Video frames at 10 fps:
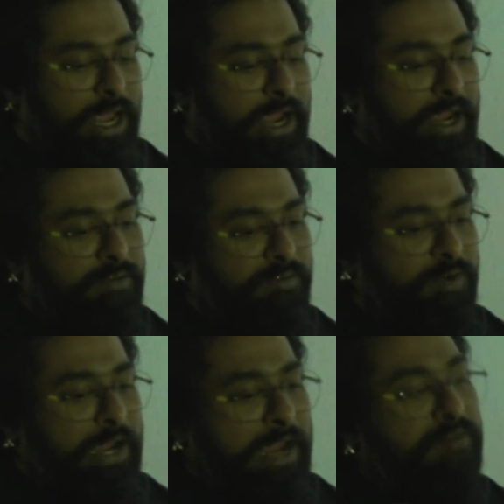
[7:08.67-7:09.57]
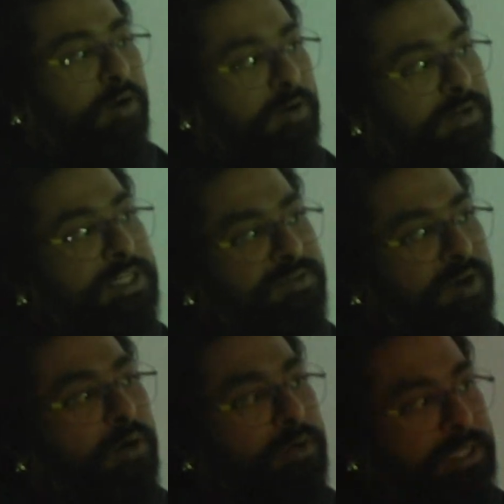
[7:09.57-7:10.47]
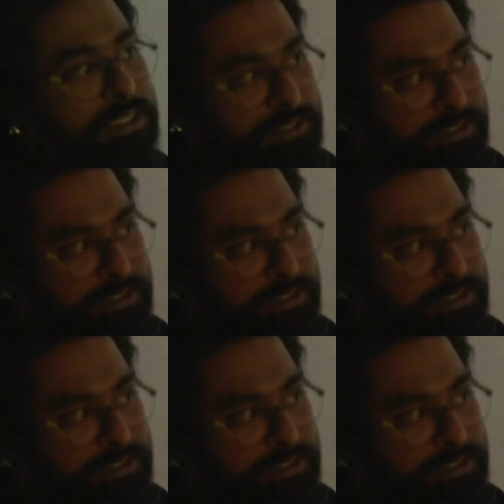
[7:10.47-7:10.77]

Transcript: I have always found